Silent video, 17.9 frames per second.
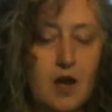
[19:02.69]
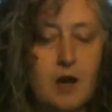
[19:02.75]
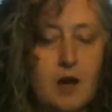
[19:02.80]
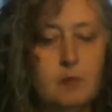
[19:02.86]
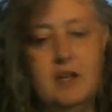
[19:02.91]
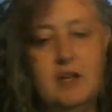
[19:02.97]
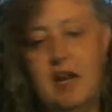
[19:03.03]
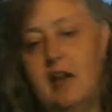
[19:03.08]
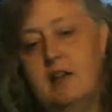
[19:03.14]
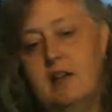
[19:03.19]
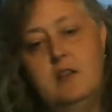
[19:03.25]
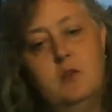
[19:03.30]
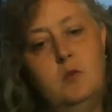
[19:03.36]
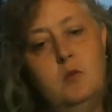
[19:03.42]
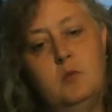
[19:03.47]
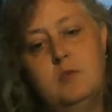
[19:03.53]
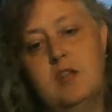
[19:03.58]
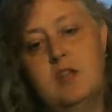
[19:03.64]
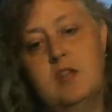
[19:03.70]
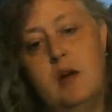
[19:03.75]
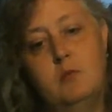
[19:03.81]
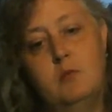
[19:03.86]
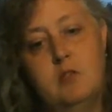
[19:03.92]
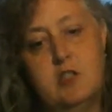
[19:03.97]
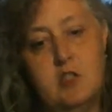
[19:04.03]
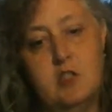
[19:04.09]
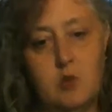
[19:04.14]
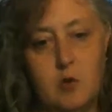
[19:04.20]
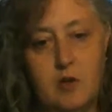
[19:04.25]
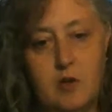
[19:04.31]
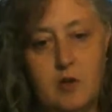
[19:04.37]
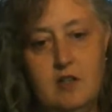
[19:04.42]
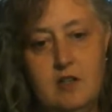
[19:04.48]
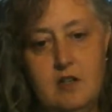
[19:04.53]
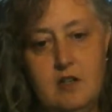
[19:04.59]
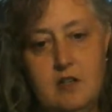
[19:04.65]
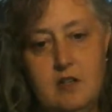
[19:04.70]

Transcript: I mean, I knew time was short,